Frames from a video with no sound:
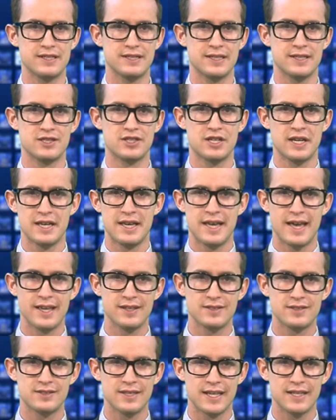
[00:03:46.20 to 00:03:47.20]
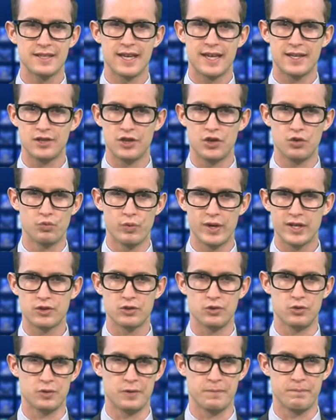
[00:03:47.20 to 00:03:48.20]
vintage has set a new
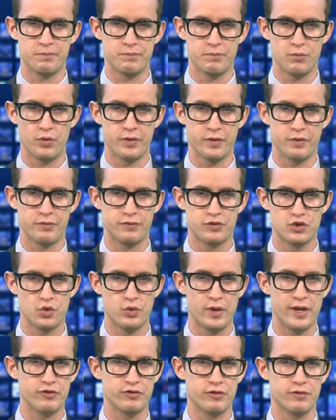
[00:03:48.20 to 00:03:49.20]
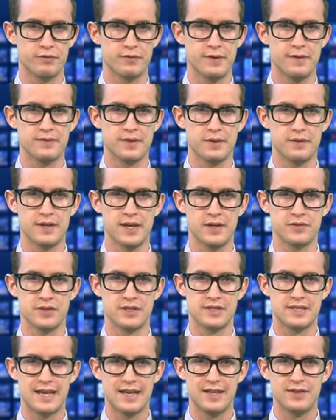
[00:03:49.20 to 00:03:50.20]
record. More than
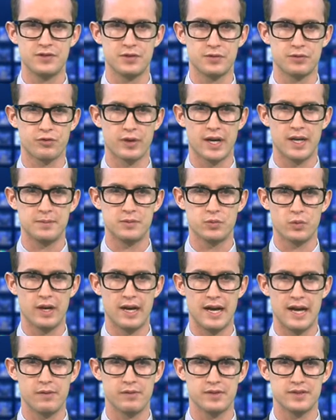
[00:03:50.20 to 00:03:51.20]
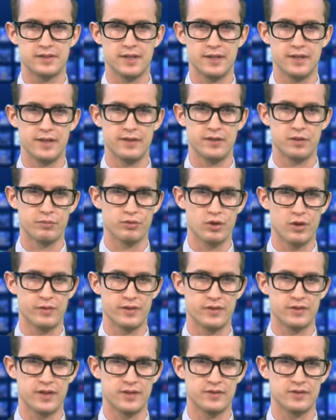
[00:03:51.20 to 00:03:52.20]
250,000 tonnes of grapes were harvested in the
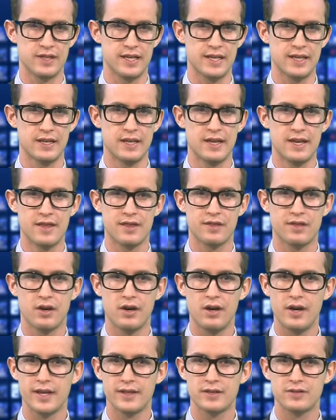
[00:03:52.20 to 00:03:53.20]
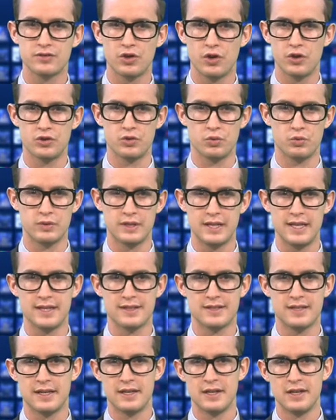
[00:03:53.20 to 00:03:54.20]
province this year, the highest total
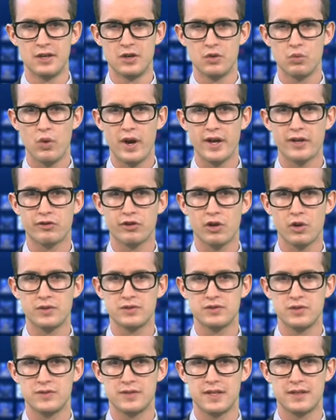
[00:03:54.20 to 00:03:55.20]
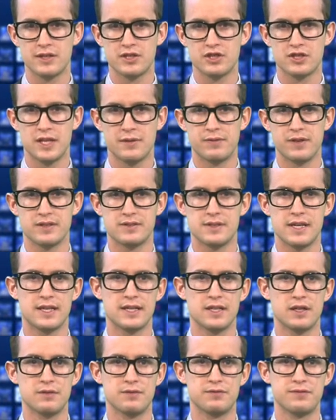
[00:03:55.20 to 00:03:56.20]
yet. Wine Growers New Zealand Chief
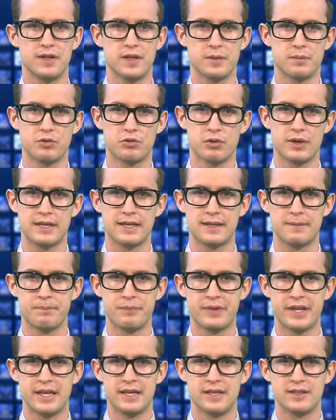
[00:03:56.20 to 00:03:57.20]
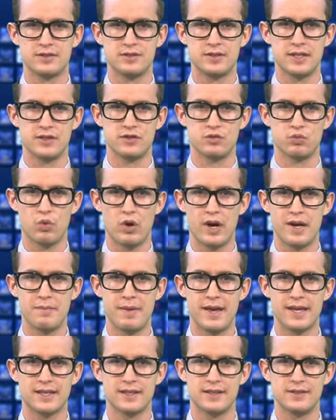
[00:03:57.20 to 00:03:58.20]
Executive Philip Gregan says
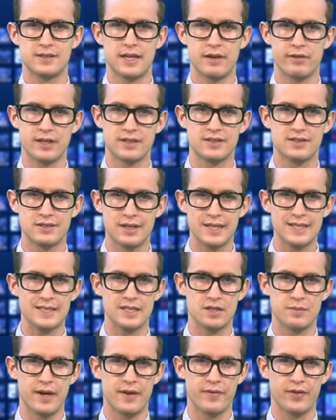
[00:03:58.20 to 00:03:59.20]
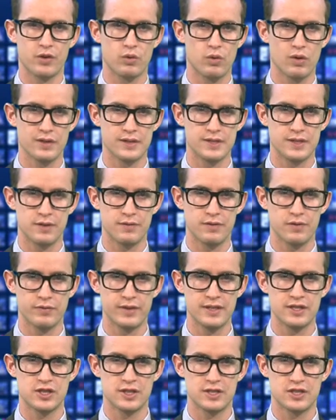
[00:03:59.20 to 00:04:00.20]
winemakers are excited about the quality of the
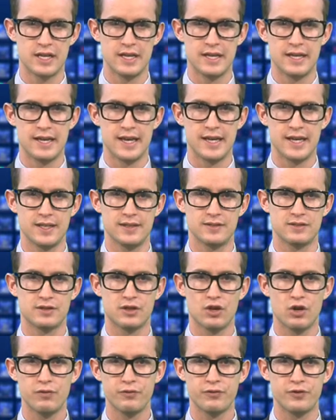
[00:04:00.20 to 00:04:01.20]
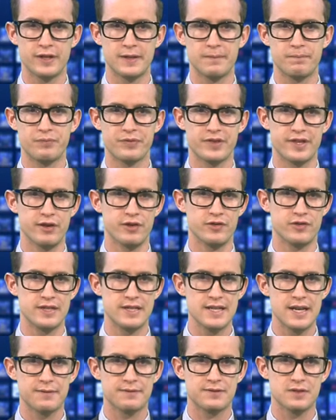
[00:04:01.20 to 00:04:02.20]
vintage, and he's confident there is
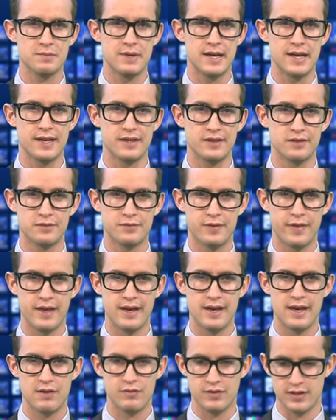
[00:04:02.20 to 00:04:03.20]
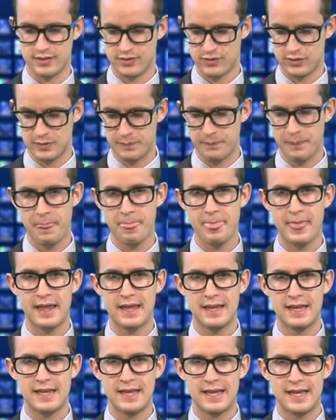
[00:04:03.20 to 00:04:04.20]
enough demand for the harvest.
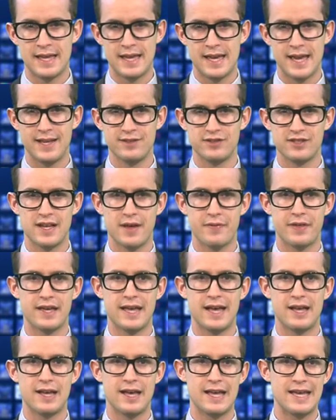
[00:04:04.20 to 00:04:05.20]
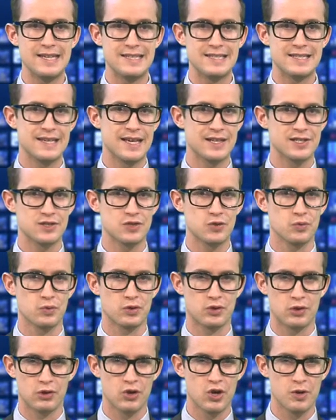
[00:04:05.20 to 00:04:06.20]
And another international
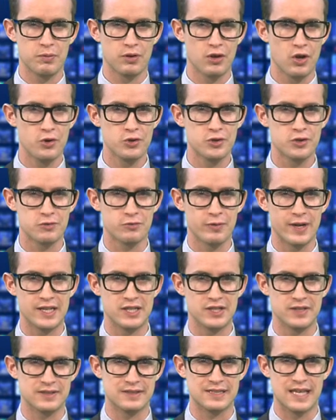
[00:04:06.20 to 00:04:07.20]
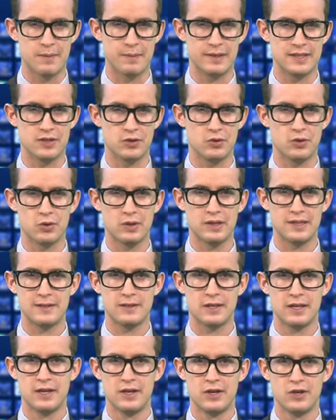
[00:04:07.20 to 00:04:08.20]
global ocean race is coming to
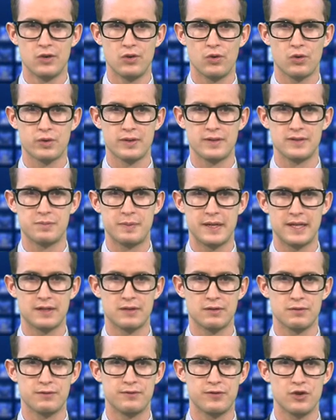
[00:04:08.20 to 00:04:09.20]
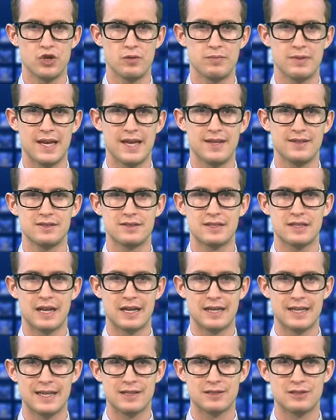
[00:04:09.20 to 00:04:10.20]
Auckland. Auckland's been confirmed as the
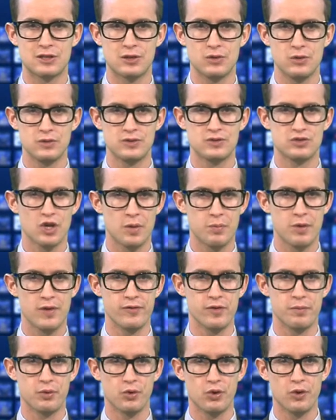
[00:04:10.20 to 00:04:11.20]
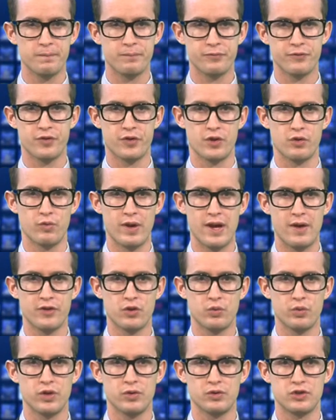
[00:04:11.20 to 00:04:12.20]
Leg 2 stopover port for the Round
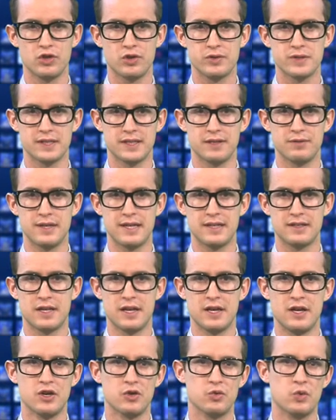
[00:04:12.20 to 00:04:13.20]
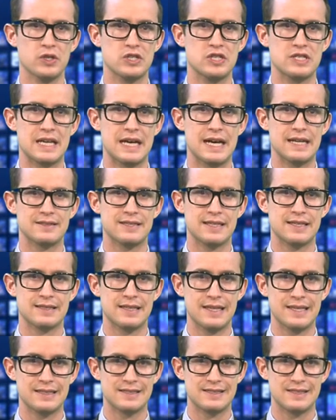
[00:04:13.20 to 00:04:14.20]
the World Yachting event, which starts
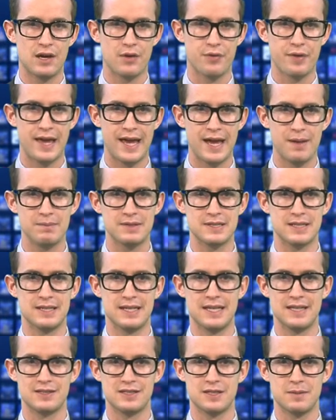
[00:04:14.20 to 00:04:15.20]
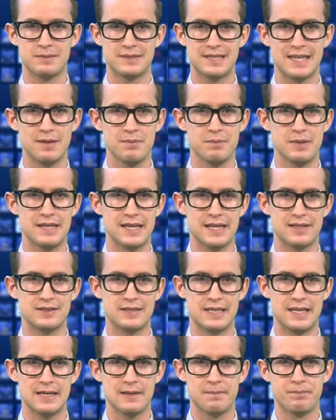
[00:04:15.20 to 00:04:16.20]
in Southampton in September
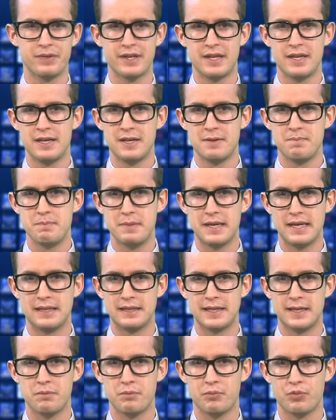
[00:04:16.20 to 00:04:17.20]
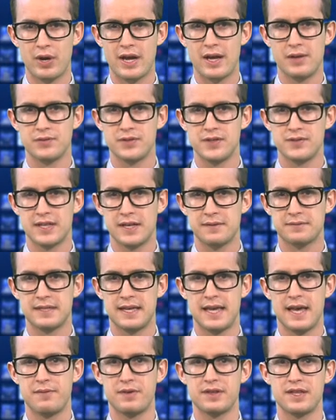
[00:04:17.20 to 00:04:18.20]
next year. Mayor Len Brown says
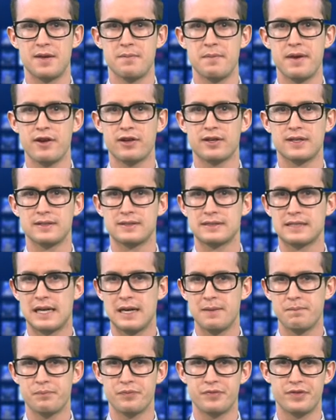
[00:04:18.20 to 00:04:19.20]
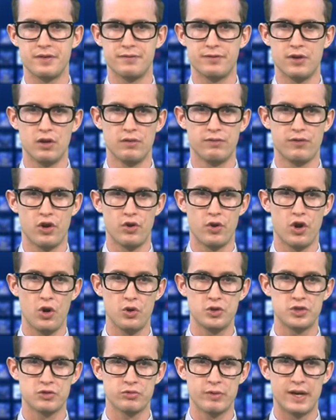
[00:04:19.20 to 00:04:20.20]
after having the America's Cup, the Volvo
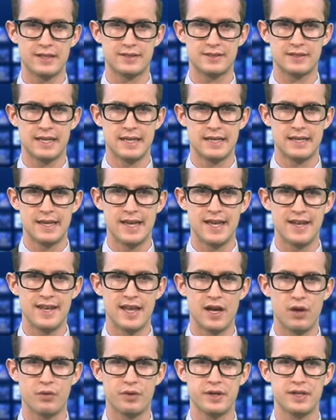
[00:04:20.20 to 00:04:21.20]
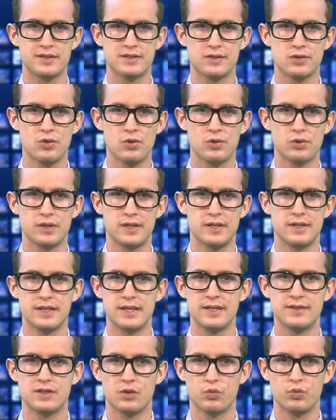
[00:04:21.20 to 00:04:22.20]
Ocean Race, and now this,
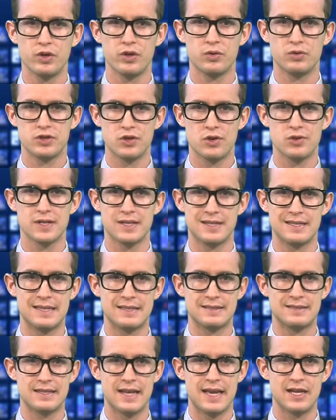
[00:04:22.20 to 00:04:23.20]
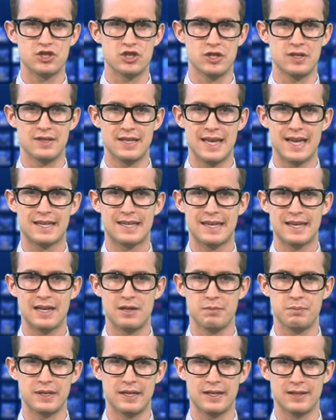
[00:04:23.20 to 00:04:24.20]
Auckland is a world yachting destination that
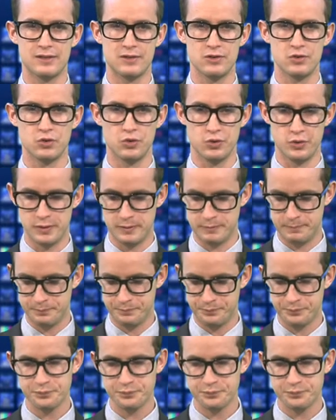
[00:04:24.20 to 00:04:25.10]
can't be ignored.